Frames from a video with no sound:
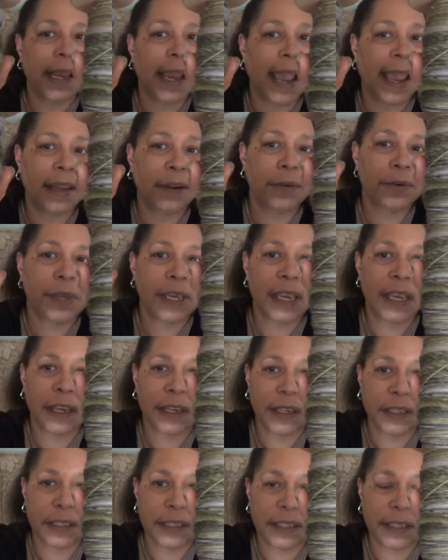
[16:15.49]
I don't care
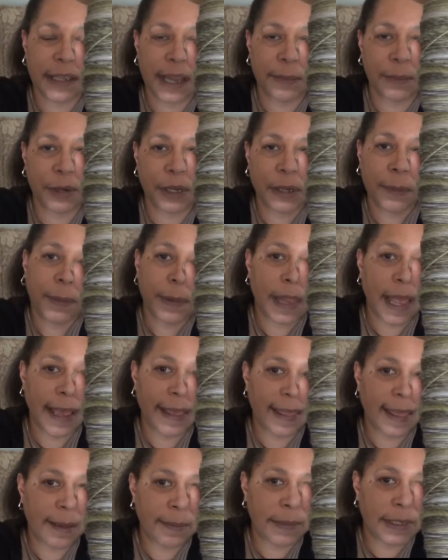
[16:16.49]
because I'm going to
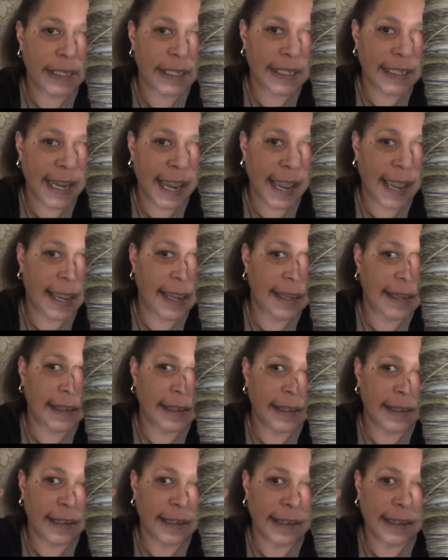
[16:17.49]
ply them today.
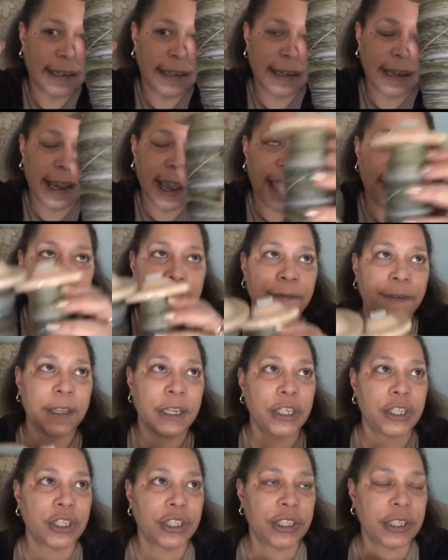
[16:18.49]
I
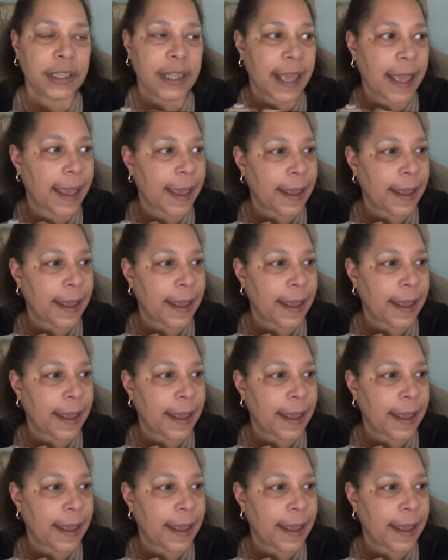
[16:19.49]
finished